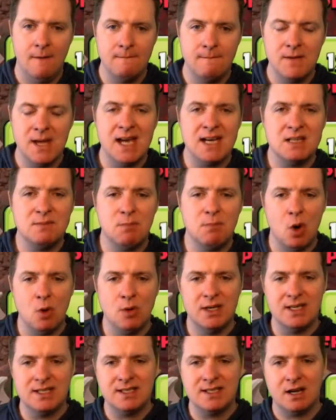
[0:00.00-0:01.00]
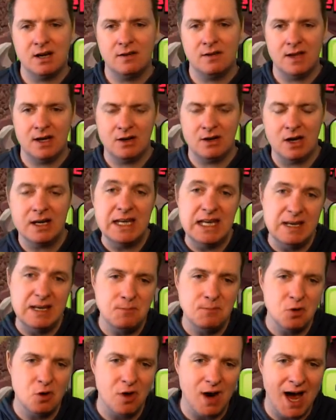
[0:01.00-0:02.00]
Expo in the center there. Now
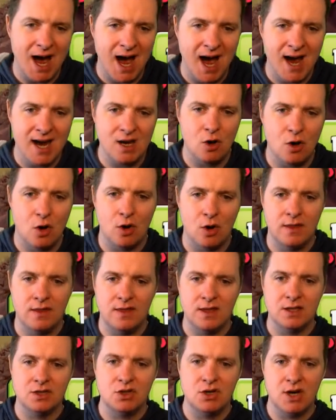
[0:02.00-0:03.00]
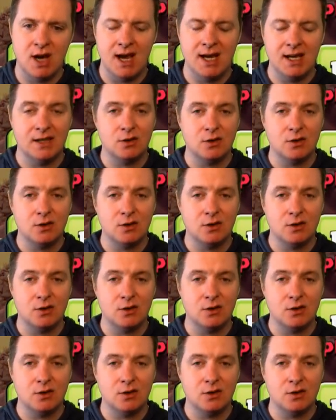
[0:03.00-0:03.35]
keep your eye on the giant.